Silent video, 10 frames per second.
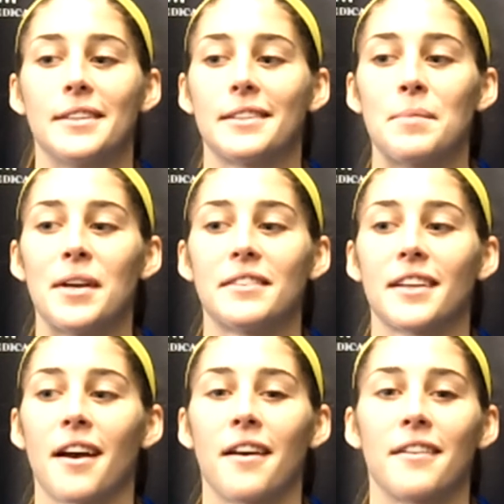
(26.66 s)
It's an
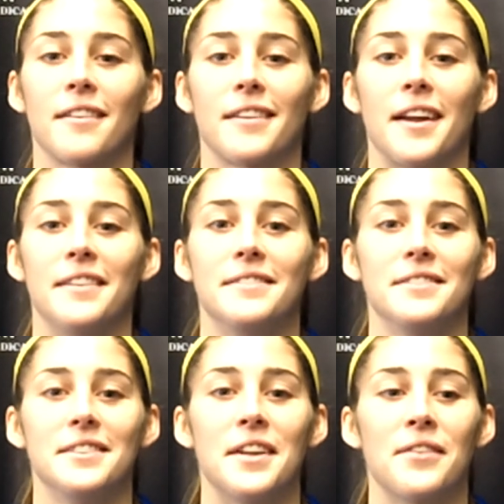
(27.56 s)
amazing honor. I
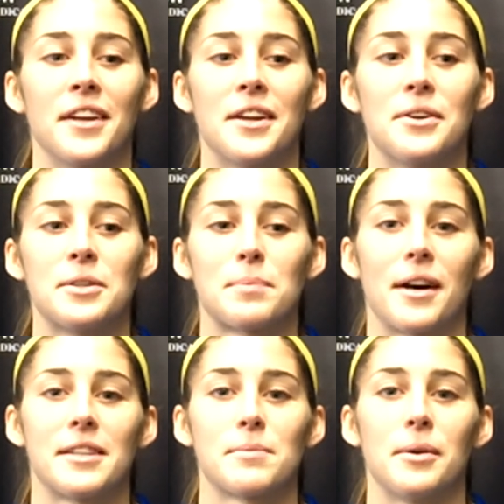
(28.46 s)
didn't really know it was
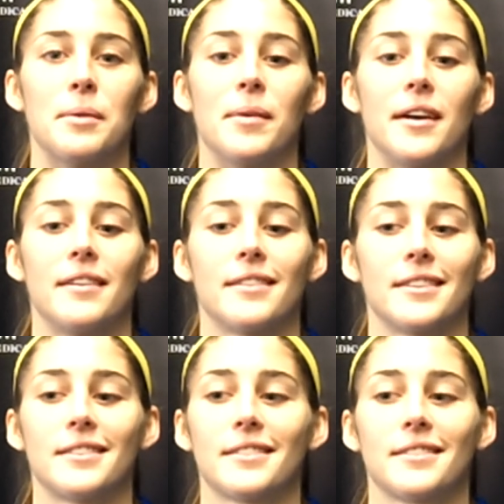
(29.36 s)
possible, but
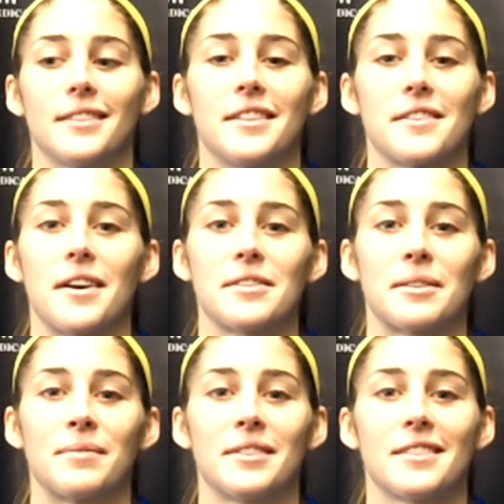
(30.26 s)
it's
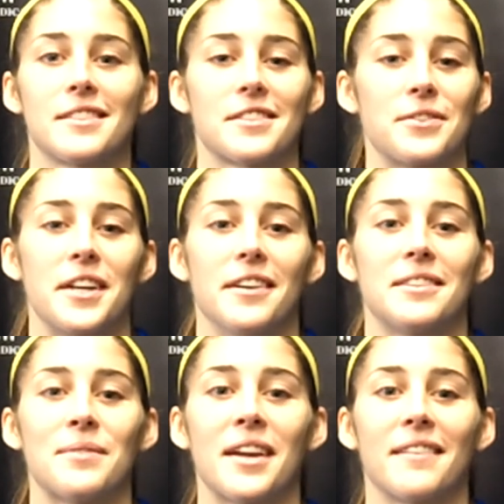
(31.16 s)
awesome. It's surreal
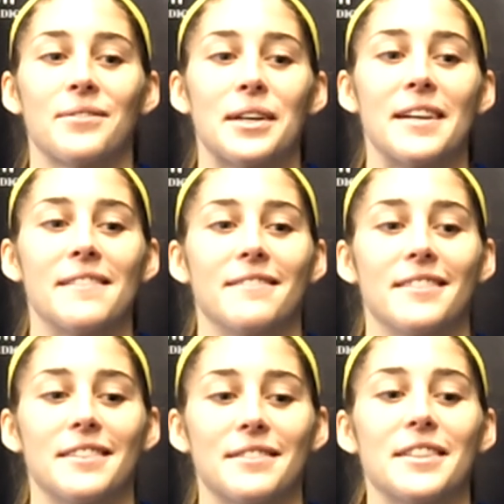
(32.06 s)
to me, but
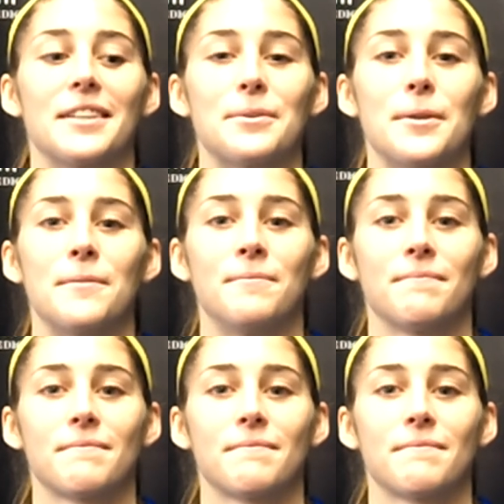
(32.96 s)
it's really cool.